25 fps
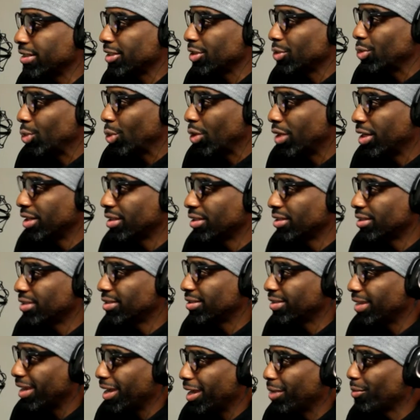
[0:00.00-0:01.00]
just one
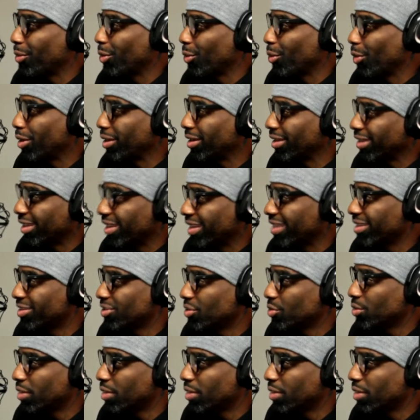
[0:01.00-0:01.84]
camera, one lens.